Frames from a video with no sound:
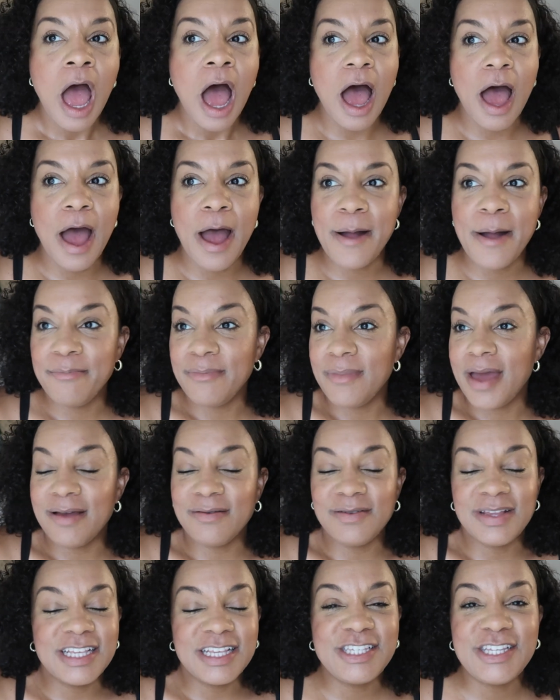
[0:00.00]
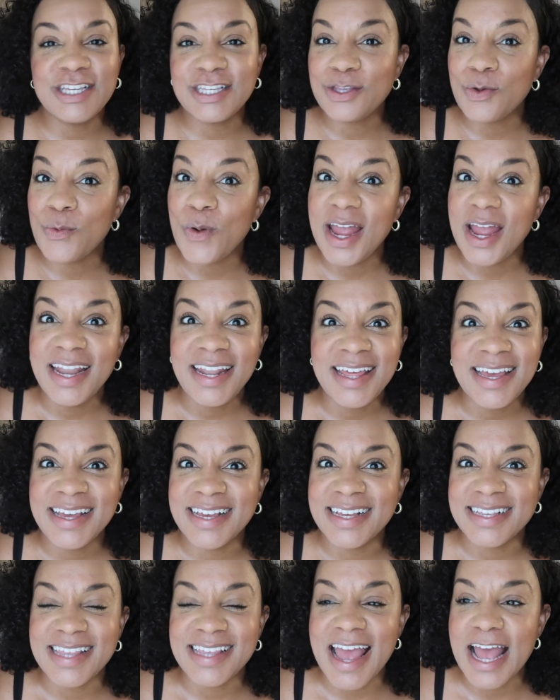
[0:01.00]
It's just the way it
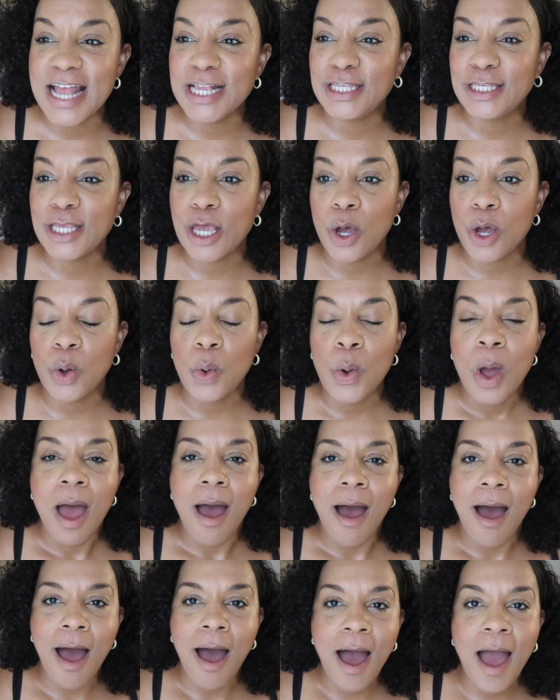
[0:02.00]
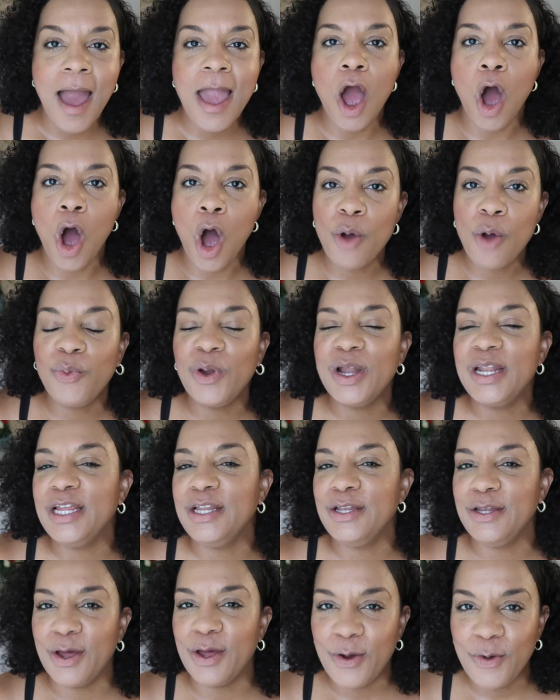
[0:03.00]
is. And so I already
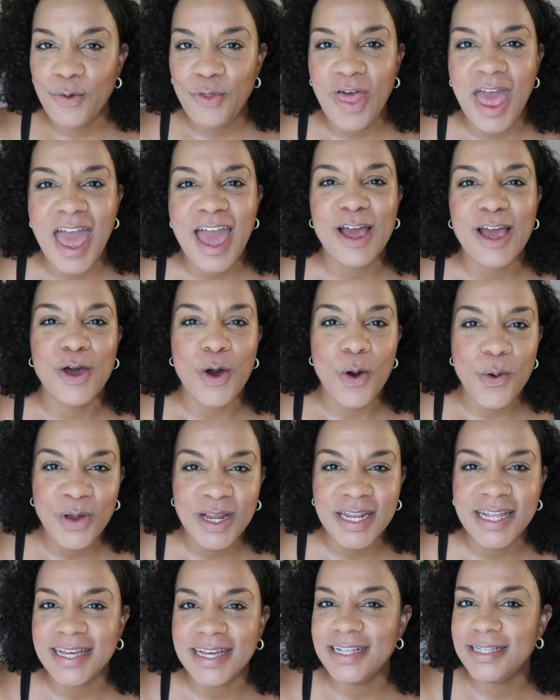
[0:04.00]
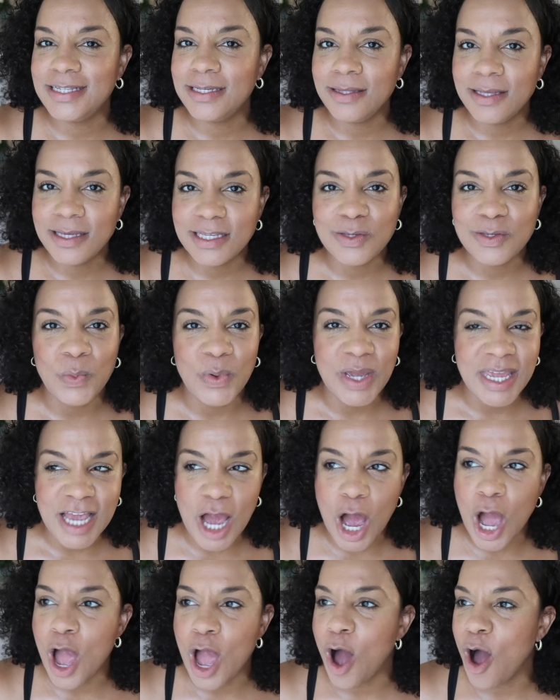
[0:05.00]
know that going into this week.
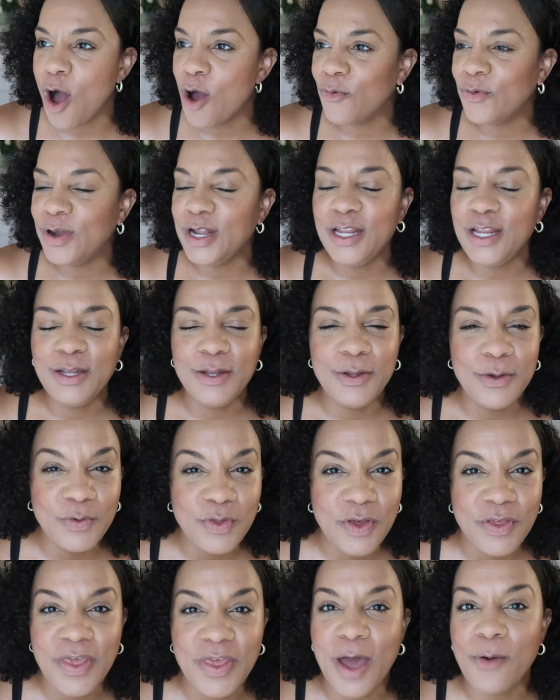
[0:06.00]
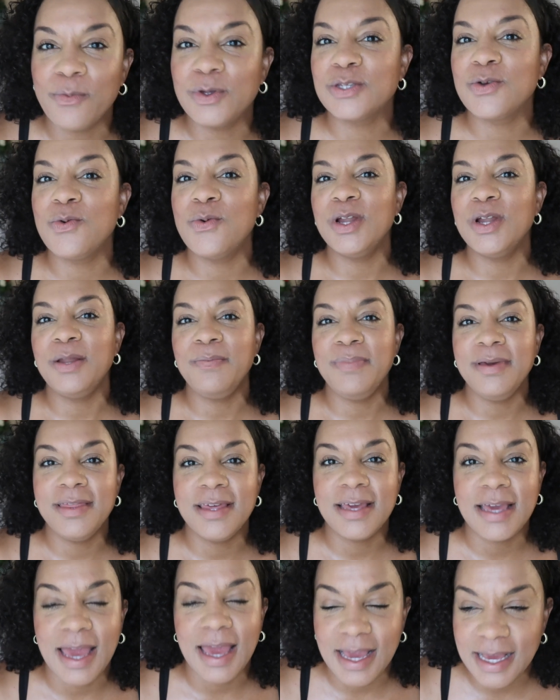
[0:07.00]
I already knew that that was going to be
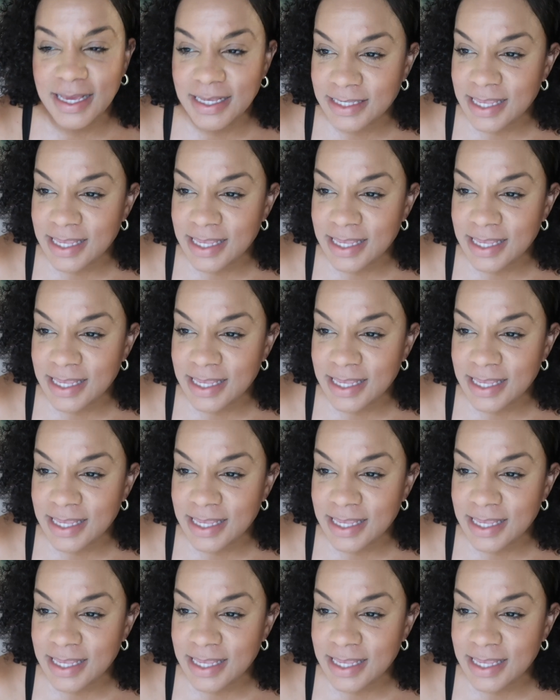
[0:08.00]
the case.